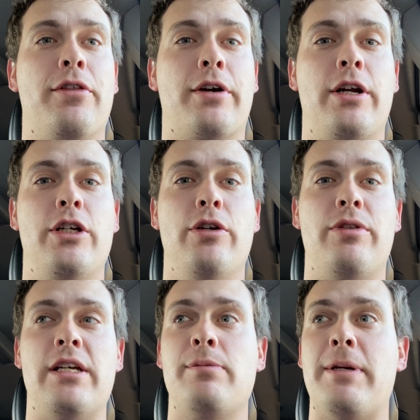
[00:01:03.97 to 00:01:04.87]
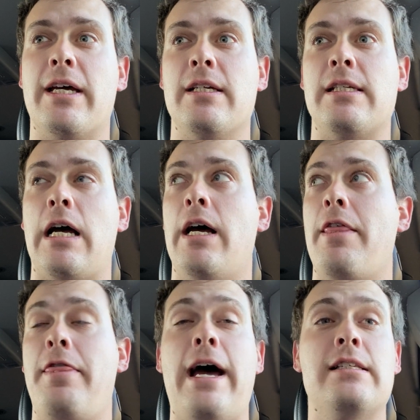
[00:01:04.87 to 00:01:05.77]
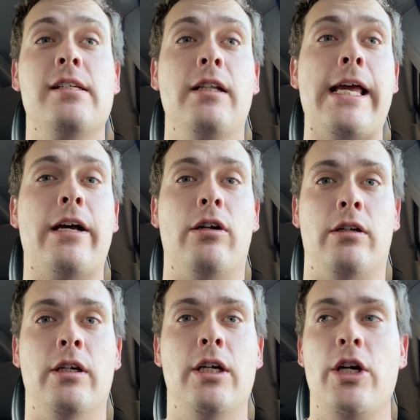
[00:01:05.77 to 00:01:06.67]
they're going to do this because that's illegal.